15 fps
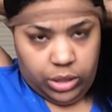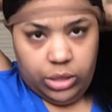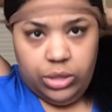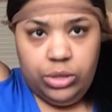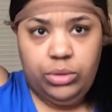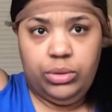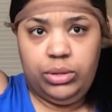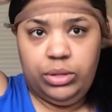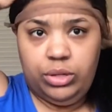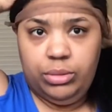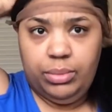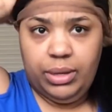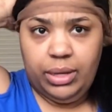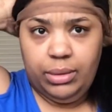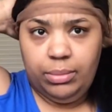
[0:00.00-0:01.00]
do a little
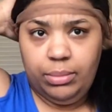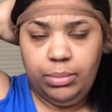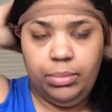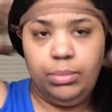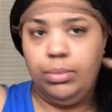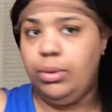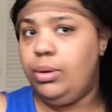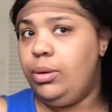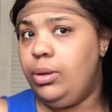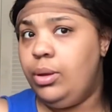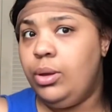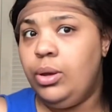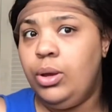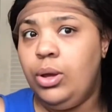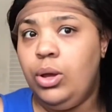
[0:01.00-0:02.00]
bit
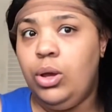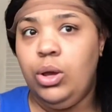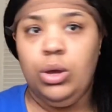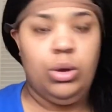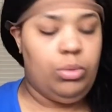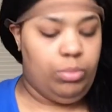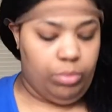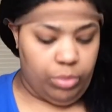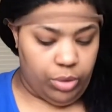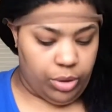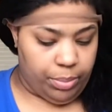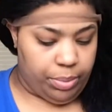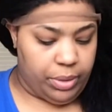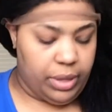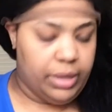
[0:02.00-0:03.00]
more
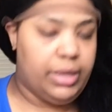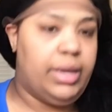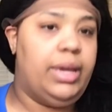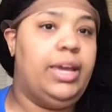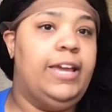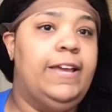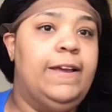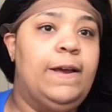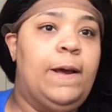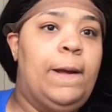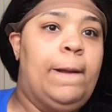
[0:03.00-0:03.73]
plucking,